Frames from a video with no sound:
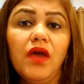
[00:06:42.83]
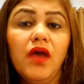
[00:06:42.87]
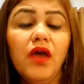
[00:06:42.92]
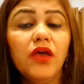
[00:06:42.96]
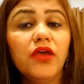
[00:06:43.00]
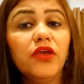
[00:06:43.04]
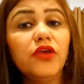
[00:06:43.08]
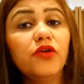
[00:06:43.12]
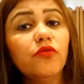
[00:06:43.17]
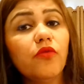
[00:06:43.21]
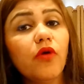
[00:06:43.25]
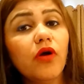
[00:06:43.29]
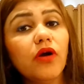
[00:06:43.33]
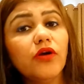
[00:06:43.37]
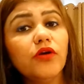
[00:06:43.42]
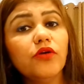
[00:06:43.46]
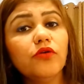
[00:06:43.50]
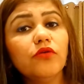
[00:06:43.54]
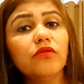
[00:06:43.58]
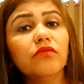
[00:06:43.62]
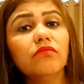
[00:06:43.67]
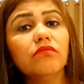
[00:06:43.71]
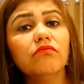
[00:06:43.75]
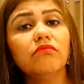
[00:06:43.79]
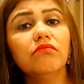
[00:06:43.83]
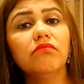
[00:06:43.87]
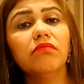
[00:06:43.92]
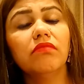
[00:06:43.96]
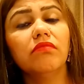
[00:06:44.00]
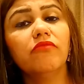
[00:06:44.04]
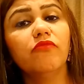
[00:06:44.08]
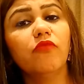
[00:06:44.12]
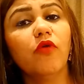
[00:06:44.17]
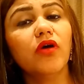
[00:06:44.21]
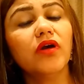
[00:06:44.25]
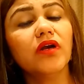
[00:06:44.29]
You want to
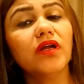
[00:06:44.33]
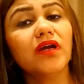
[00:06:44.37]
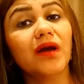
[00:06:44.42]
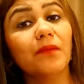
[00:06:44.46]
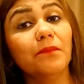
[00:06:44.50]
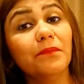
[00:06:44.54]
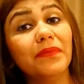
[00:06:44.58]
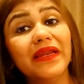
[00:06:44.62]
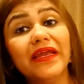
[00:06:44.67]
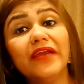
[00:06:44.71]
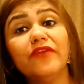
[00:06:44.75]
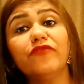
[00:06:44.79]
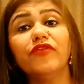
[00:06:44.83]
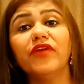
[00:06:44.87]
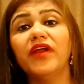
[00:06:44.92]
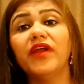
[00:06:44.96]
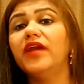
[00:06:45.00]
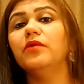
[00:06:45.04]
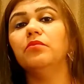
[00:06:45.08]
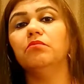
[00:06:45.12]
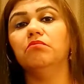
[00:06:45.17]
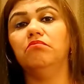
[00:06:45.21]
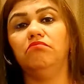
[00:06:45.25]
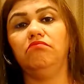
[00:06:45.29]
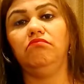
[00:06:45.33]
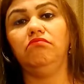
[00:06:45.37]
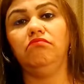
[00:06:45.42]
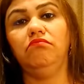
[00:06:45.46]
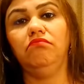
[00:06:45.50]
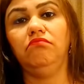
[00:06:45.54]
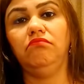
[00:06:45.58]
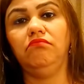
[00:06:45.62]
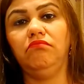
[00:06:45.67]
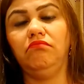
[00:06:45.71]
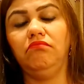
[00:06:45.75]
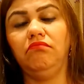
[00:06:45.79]
want complete freedom
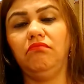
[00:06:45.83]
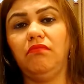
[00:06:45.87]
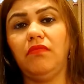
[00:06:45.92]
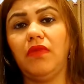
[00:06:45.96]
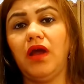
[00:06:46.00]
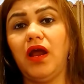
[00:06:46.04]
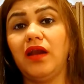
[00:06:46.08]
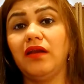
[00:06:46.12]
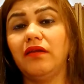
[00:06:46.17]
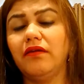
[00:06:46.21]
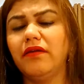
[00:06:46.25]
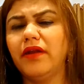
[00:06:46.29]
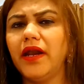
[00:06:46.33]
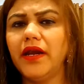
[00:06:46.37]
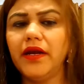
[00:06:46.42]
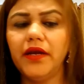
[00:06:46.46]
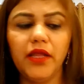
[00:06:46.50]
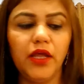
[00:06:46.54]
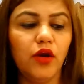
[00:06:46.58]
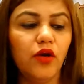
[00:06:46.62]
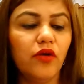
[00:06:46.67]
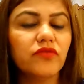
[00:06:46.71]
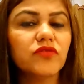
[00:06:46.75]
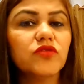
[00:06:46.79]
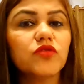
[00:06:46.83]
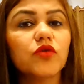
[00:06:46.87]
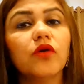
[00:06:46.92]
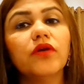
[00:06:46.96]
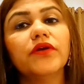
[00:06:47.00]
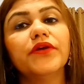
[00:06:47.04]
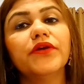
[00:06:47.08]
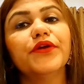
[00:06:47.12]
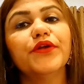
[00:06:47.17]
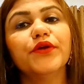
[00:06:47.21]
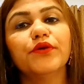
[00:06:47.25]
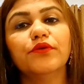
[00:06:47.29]
and great deal of
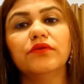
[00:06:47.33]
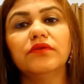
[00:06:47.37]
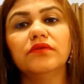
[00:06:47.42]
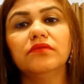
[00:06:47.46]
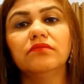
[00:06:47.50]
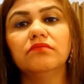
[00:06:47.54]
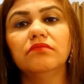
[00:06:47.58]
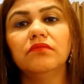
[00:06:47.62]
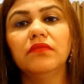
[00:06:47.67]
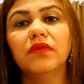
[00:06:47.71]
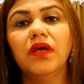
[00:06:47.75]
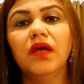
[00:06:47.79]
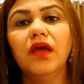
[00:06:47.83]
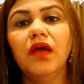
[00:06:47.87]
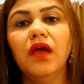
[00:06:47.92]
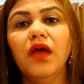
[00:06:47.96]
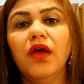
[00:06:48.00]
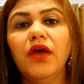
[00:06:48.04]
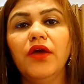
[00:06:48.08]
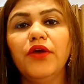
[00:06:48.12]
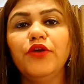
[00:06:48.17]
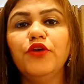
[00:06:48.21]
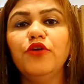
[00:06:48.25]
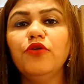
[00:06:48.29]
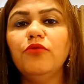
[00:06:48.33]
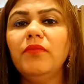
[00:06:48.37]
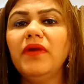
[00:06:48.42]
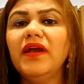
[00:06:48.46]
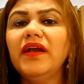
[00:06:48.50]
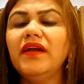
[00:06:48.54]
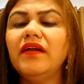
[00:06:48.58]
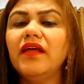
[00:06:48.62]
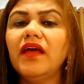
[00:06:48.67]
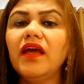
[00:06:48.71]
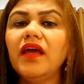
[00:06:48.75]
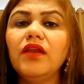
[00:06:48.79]
solitude you
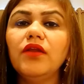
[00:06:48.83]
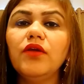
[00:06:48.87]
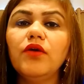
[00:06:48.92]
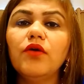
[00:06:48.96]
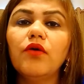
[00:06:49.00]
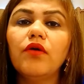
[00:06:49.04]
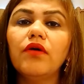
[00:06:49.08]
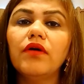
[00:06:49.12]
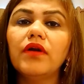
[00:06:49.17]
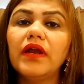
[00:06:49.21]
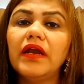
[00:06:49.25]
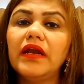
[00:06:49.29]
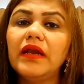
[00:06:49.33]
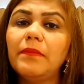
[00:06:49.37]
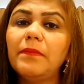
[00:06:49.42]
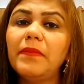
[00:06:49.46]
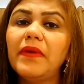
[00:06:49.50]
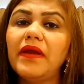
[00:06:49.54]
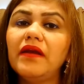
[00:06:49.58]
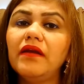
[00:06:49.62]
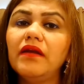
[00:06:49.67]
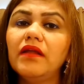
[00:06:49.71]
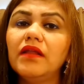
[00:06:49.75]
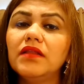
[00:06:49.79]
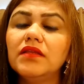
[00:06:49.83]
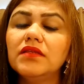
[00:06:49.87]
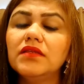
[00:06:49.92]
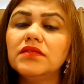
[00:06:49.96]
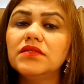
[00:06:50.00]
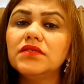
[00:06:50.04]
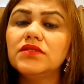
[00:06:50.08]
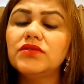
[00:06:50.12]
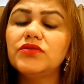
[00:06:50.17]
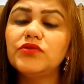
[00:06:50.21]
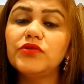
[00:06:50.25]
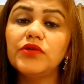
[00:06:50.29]
maintain your
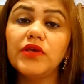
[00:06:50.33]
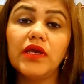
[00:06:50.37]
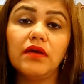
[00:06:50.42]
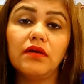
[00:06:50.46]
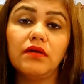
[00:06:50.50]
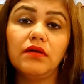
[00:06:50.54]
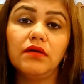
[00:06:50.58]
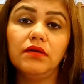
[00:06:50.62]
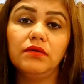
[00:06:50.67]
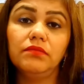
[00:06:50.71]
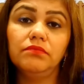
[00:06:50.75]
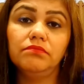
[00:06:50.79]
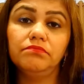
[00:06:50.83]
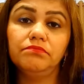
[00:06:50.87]
independence streak.